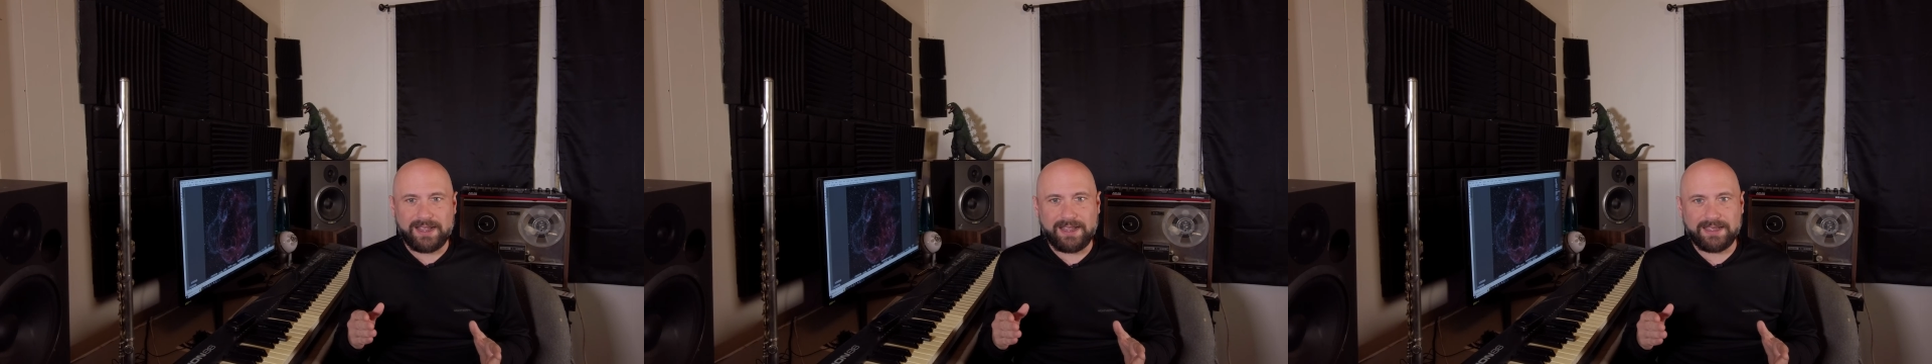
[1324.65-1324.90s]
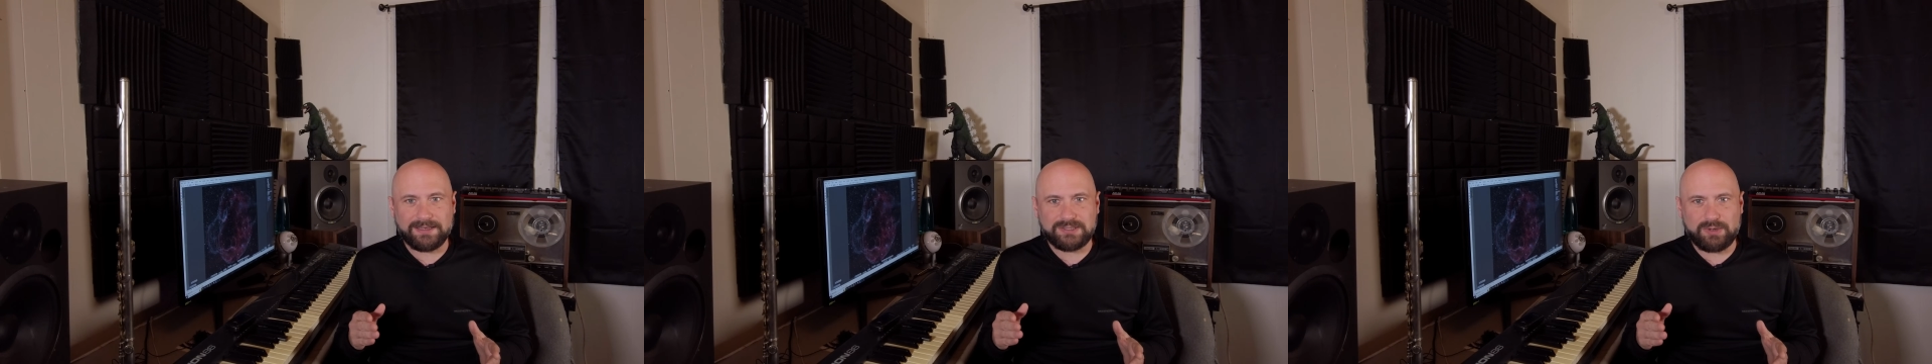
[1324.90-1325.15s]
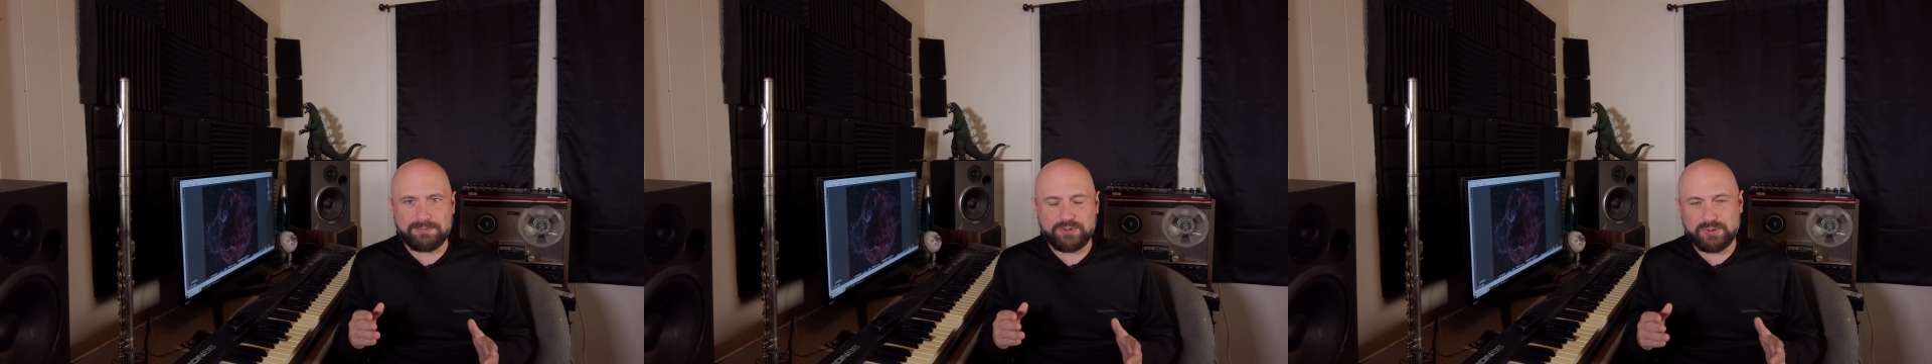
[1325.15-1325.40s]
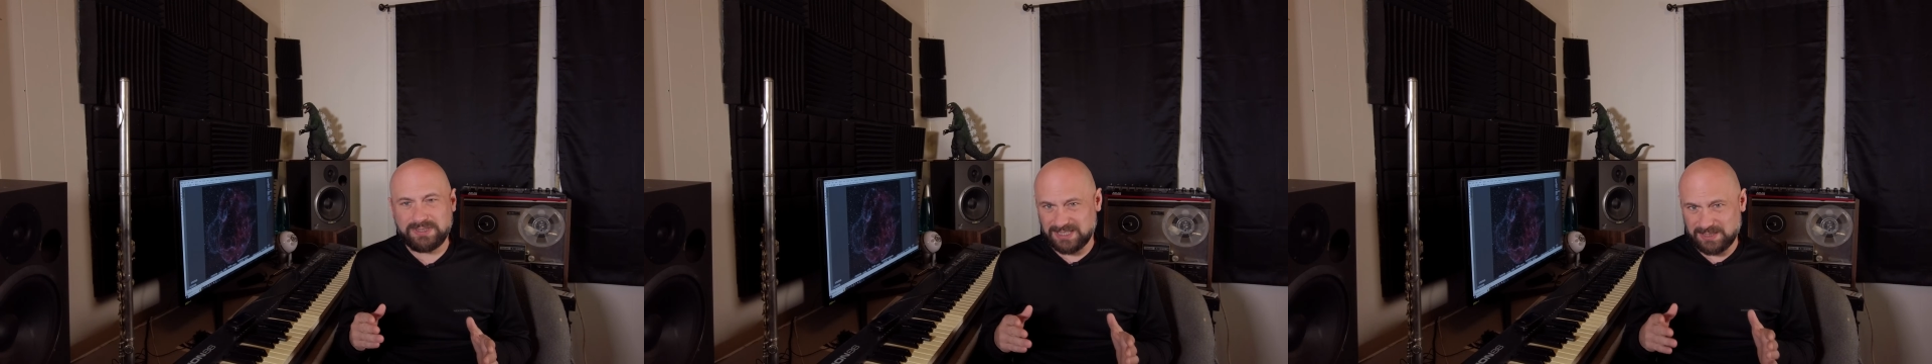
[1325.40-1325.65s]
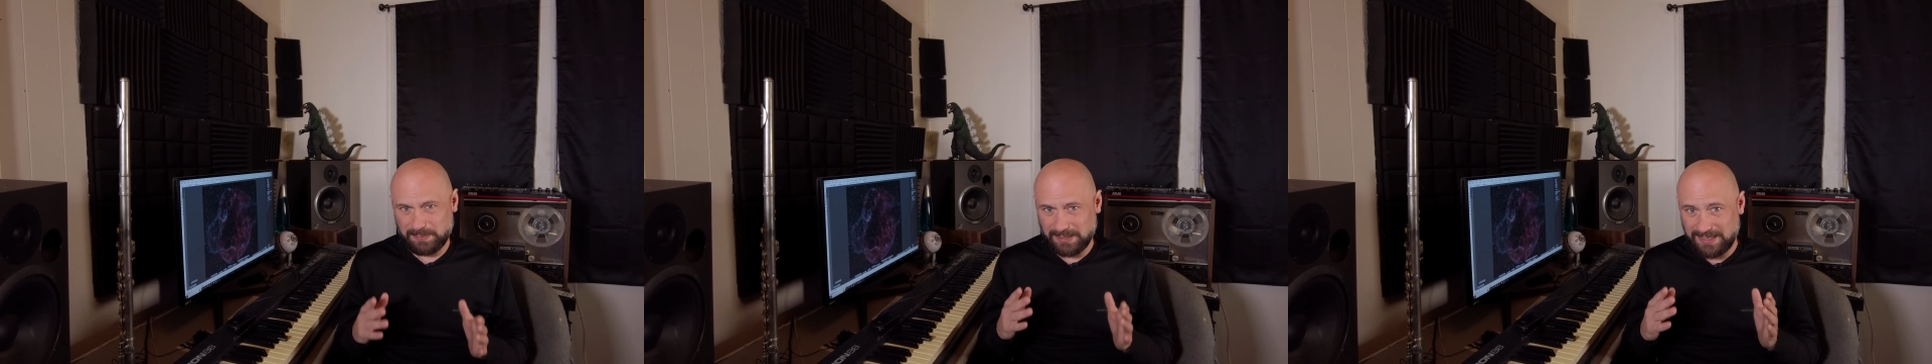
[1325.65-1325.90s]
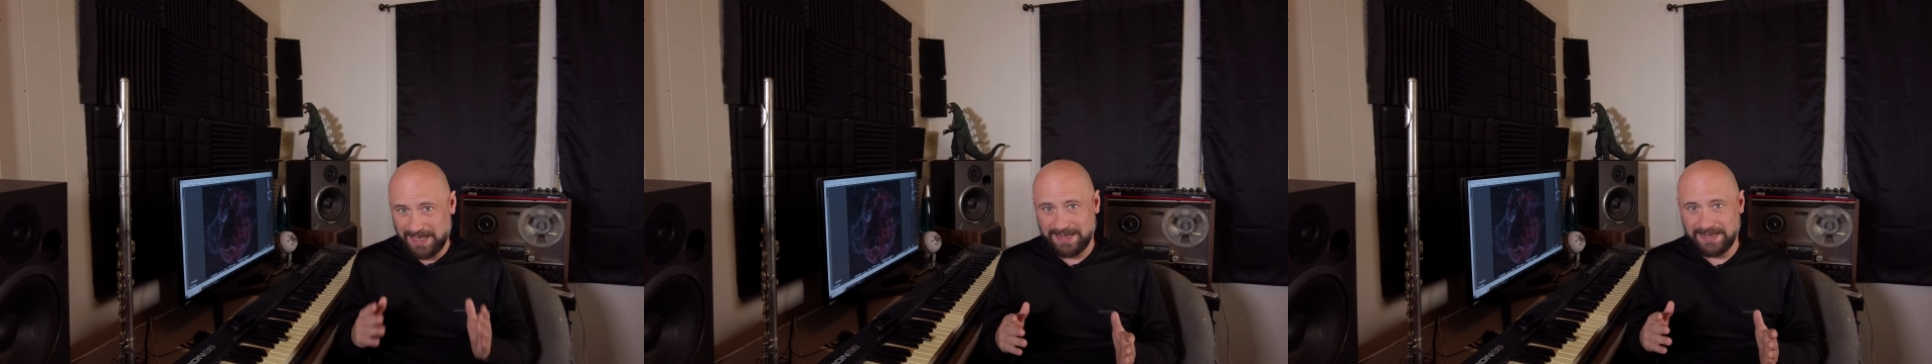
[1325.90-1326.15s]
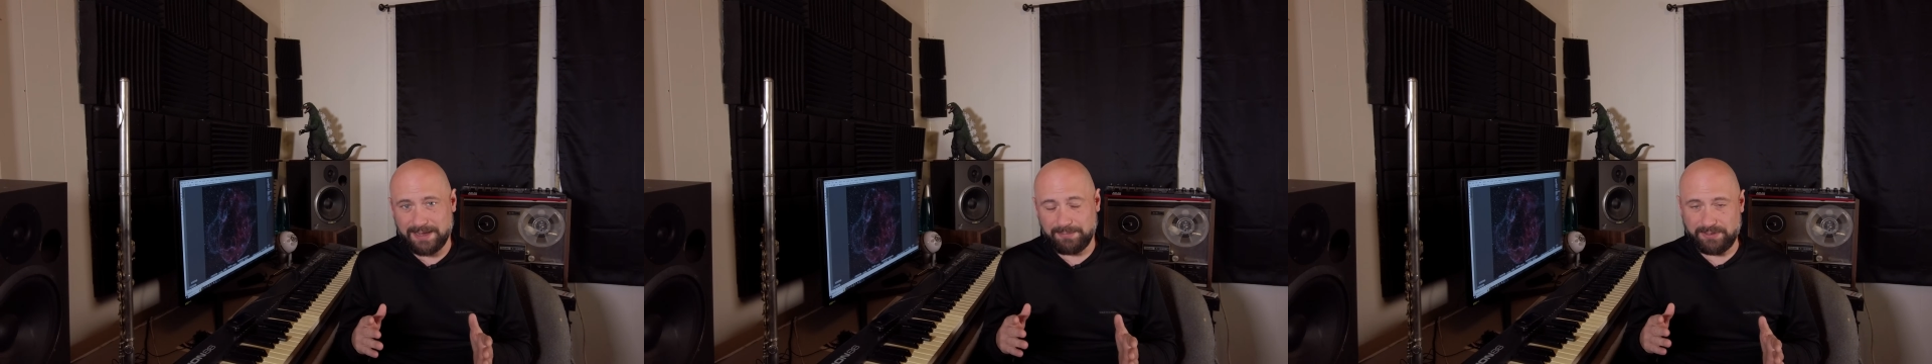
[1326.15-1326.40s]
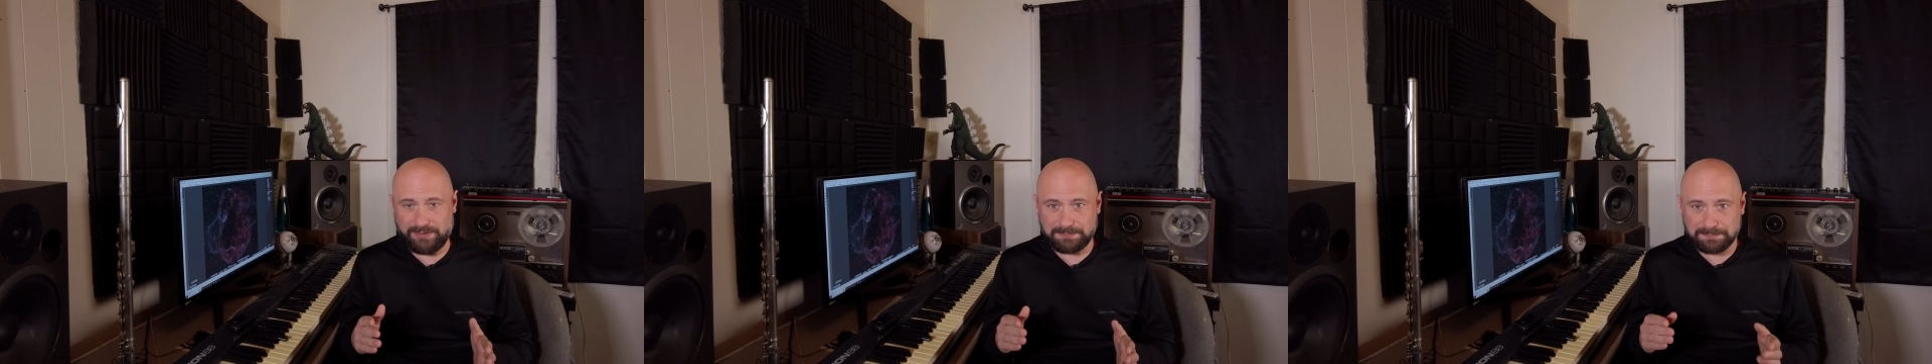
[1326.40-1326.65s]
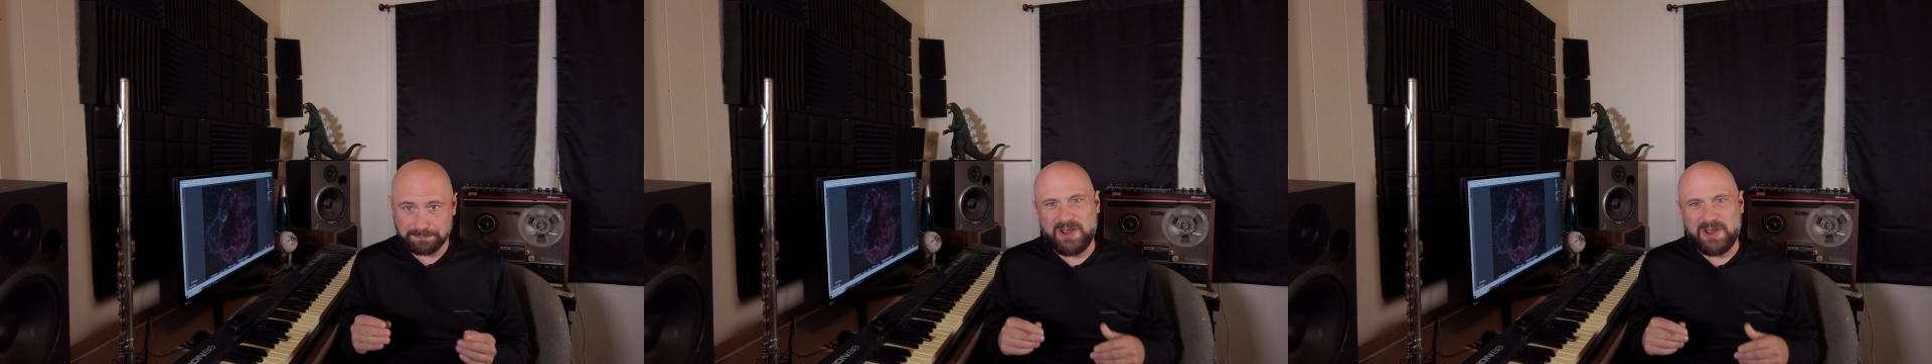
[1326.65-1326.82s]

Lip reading: And so I'm doing the Spaghetti Nebula.